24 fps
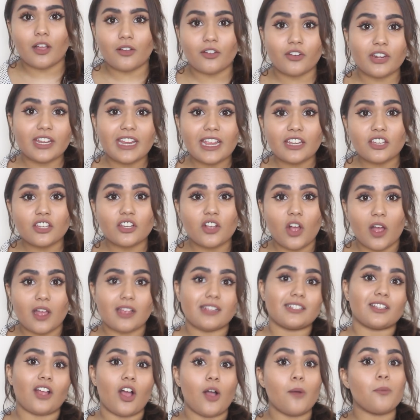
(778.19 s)
I'm going to get you
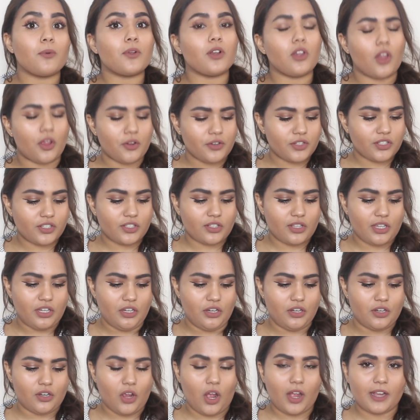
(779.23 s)
guys up close so that
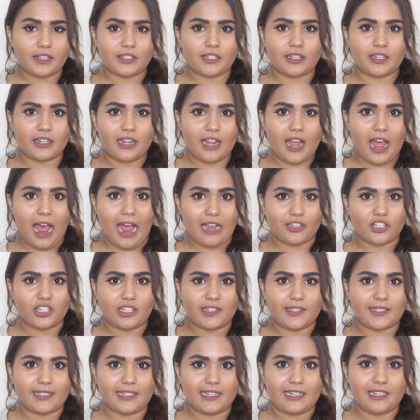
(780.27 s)
you guys can
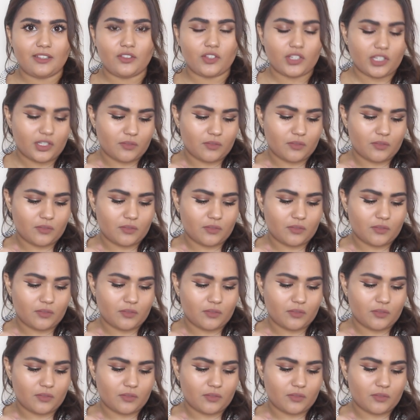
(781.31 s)
actually see the